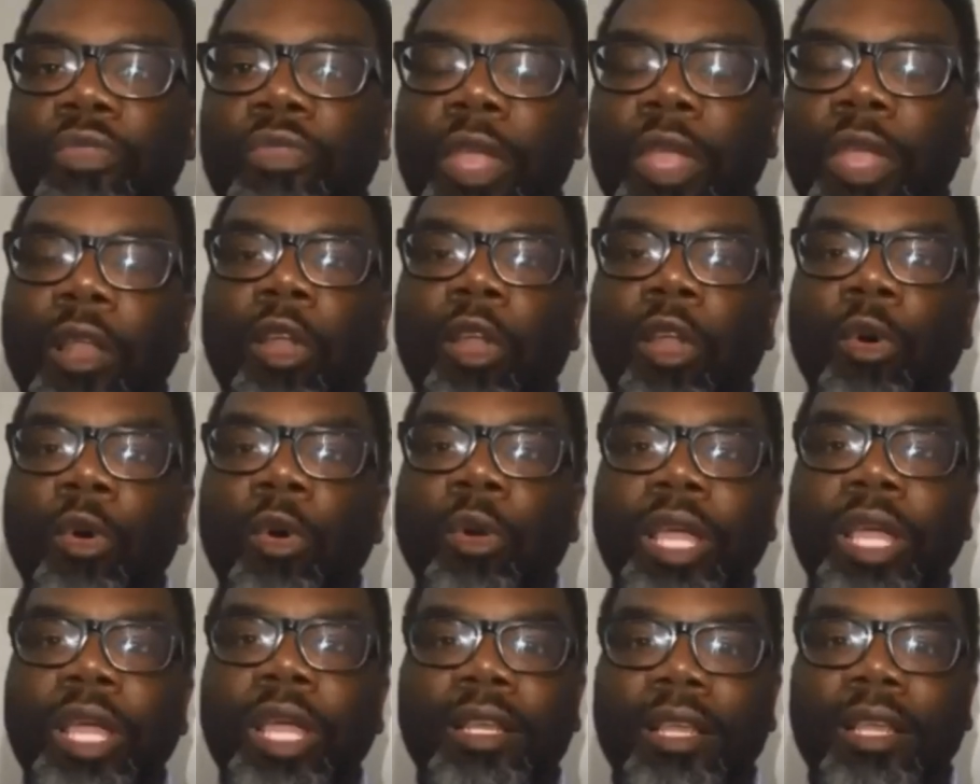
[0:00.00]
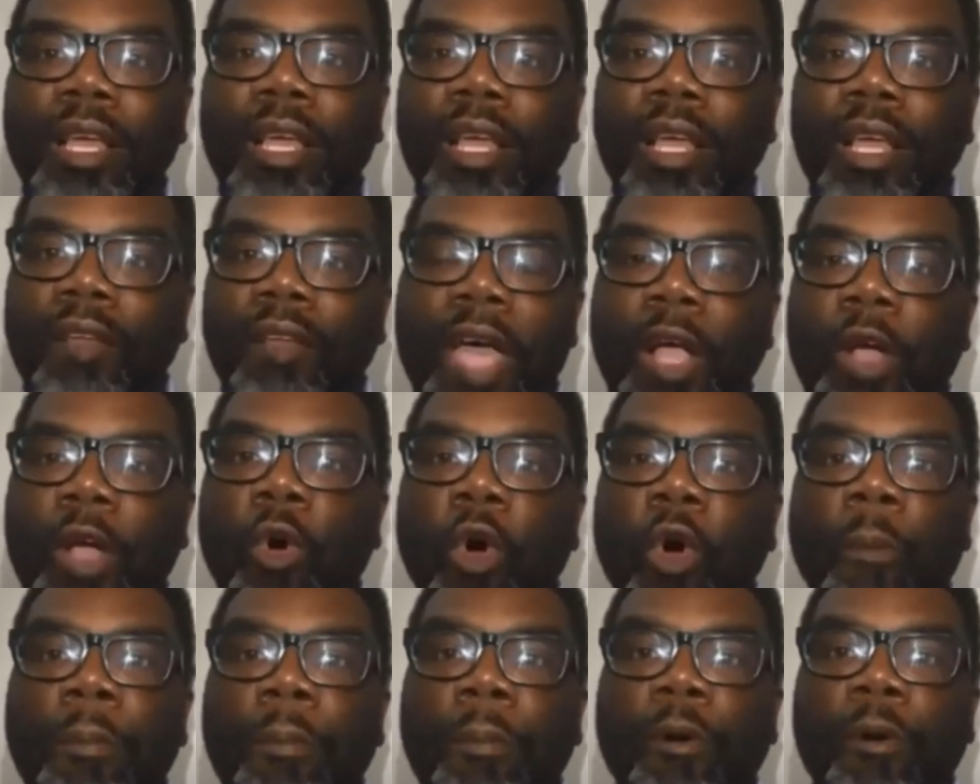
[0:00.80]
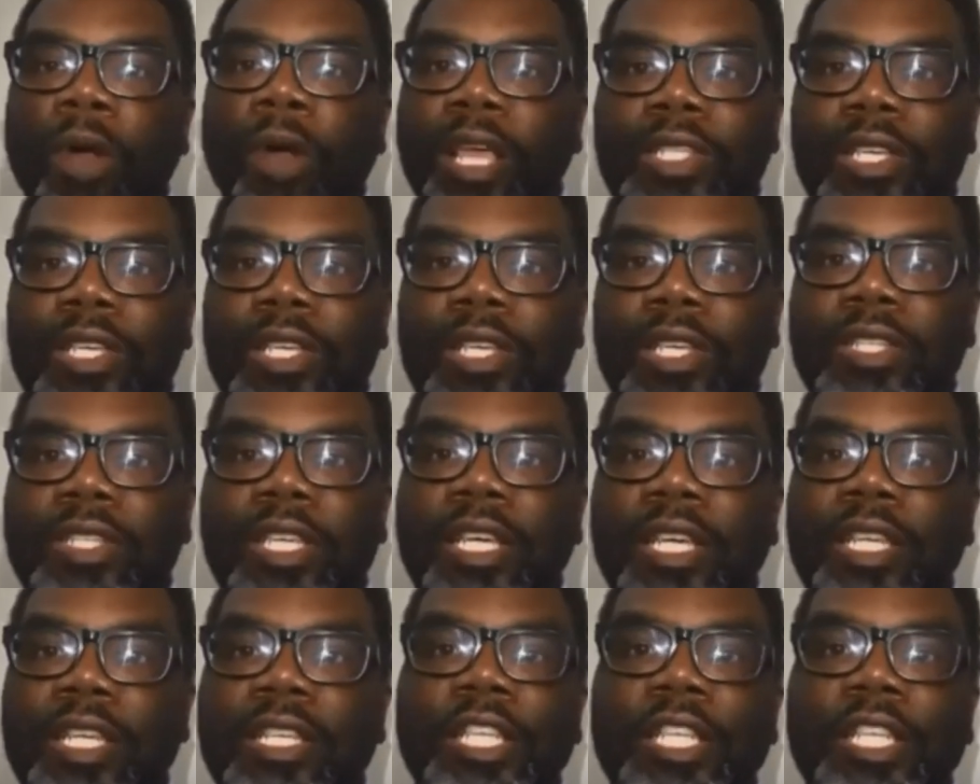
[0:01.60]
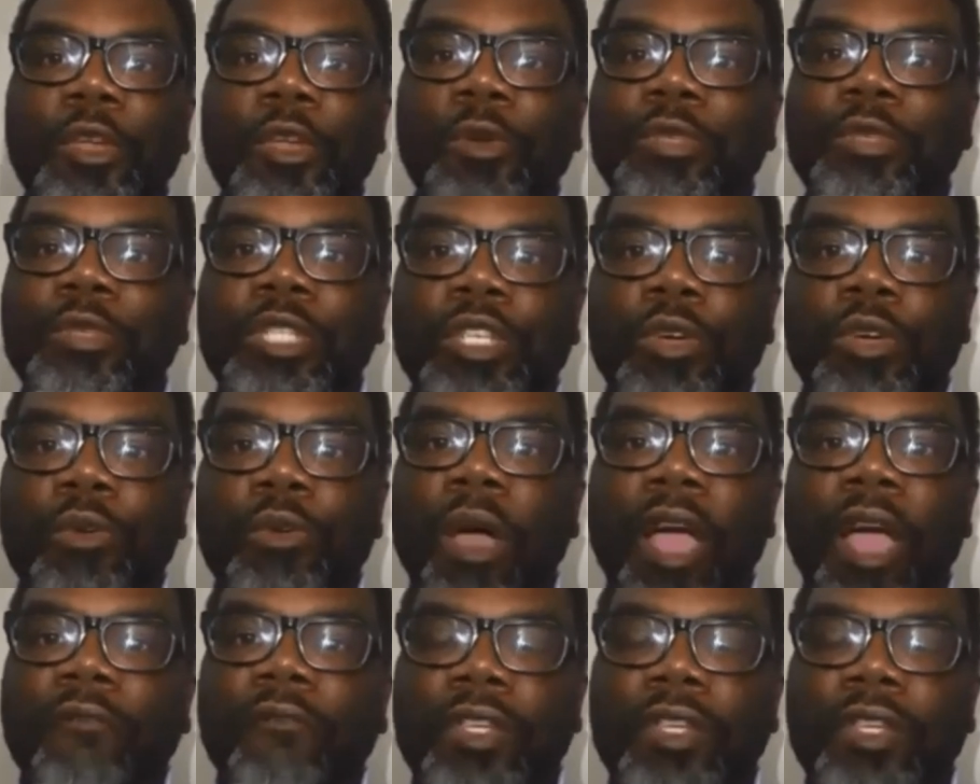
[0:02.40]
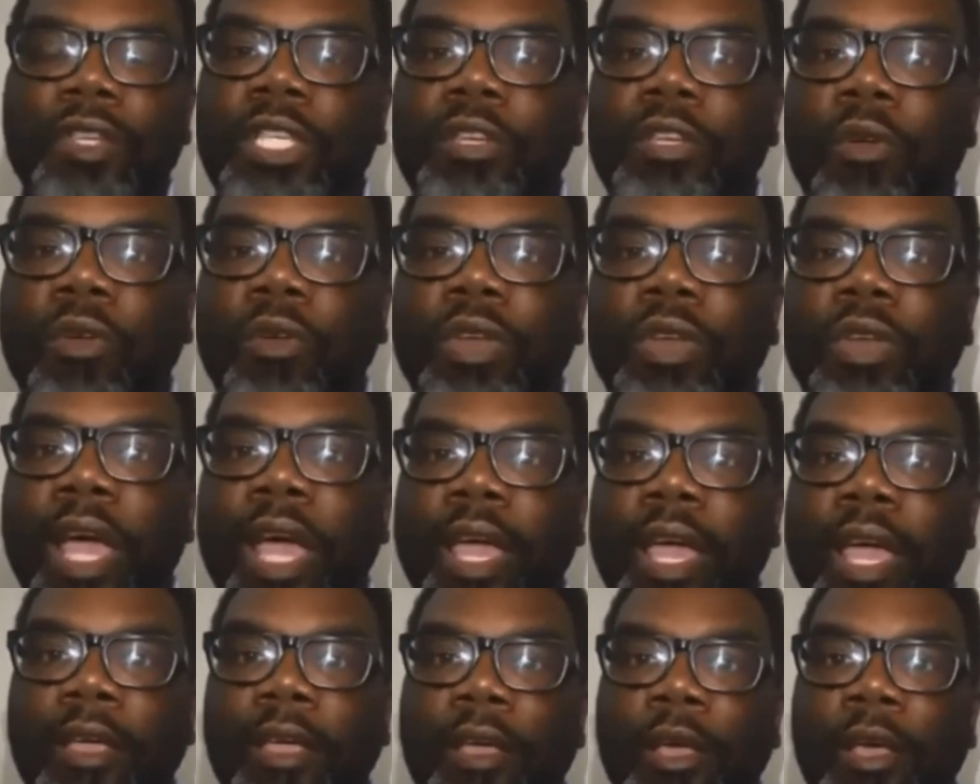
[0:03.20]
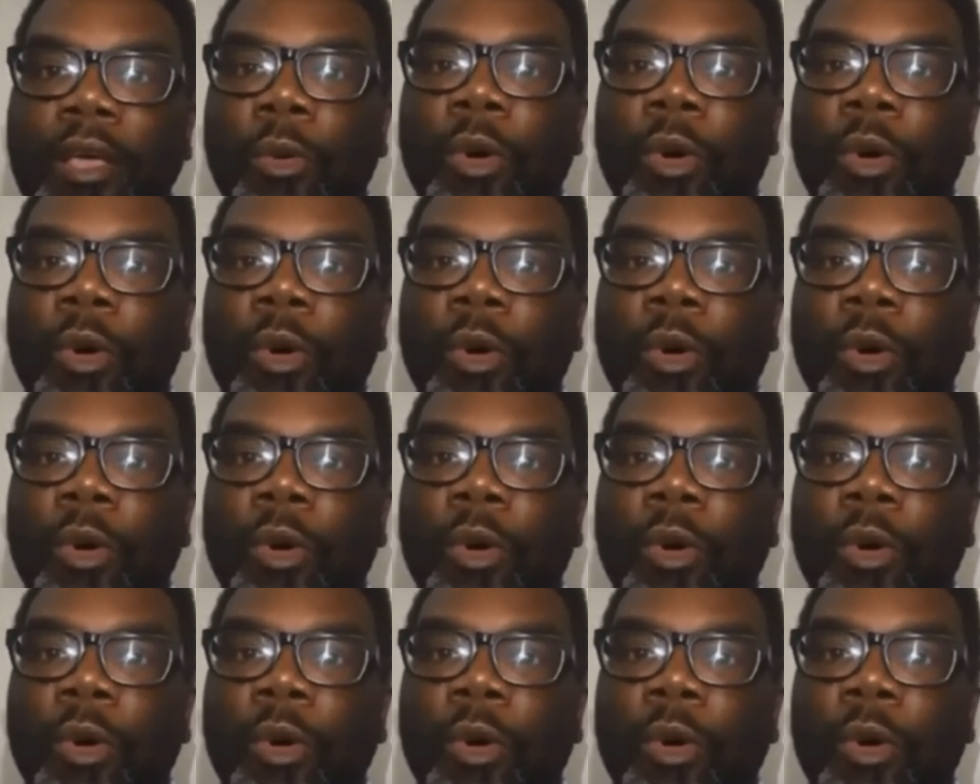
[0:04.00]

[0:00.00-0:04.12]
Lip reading: the looting that corporations continue to do every single day